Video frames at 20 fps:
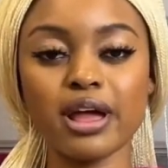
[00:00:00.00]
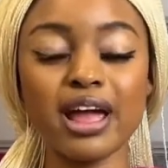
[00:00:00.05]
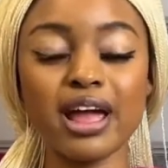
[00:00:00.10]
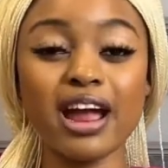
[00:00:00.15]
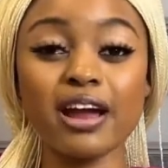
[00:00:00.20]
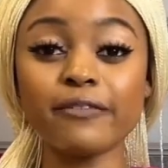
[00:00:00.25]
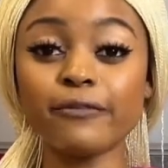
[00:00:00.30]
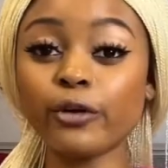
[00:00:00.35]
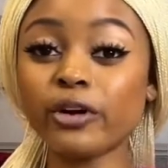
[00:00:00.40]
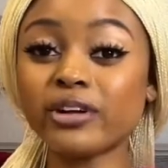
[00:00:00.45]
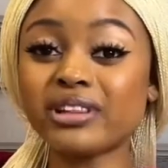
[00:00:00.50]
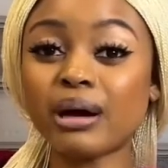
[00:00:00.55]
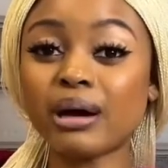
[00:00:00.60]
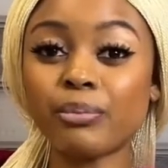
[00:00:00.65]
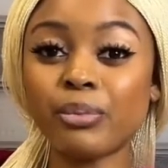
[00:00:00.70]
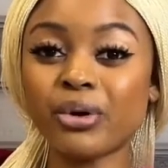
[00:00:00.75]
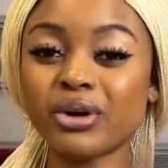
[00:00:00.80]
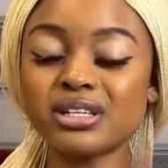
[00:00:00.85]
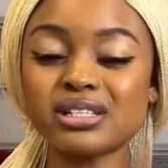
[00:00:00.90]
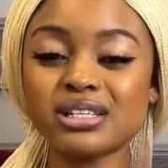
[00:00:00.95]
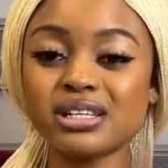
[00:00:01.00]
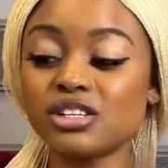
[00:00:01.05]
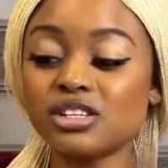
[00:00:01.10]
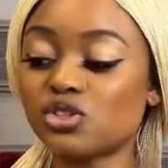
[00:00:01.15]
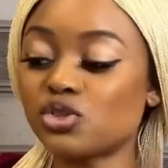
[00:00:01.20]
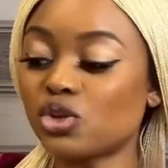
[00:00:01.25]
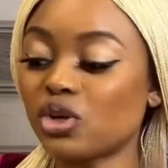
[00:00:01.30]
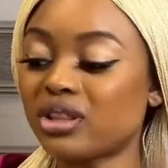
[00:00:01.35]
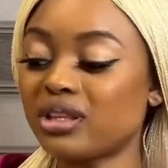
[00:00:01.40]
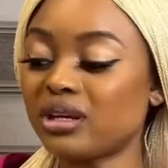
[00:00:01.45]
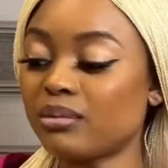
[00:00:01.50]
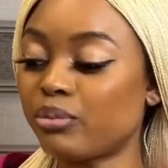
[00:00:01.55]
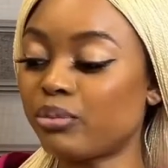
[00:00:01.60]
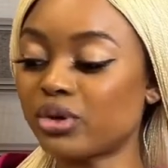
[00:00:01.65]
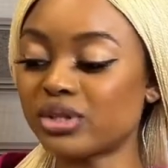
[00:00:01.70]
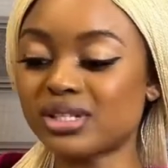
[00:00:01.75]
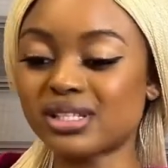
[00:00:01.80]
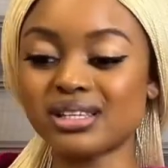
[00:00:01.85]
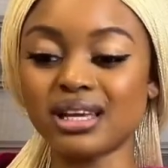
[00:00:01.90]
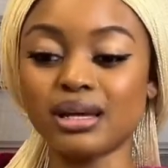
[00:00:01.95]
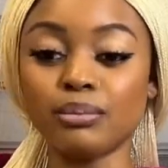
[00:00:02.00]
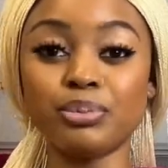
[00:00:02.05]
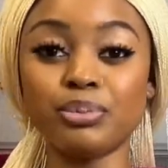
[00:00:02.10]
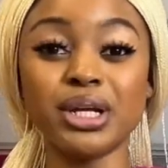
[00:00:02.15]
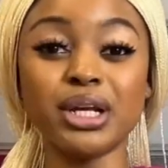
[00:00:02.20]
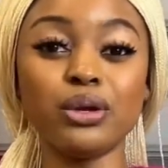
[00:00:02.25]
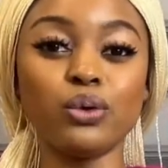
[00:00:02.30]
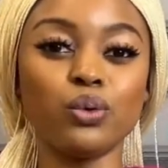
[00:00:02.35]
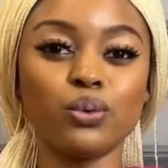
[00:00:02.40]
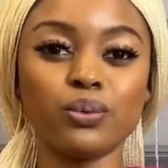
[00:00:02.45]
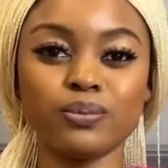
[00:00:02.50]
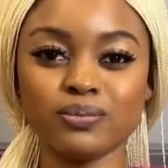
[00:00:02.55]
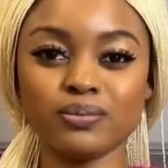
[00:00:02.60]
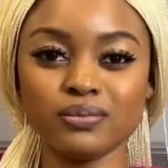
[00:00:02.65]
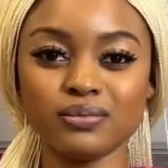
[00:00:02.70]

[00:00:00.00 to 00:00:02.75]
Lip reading: Every other person is nothing but a pillow.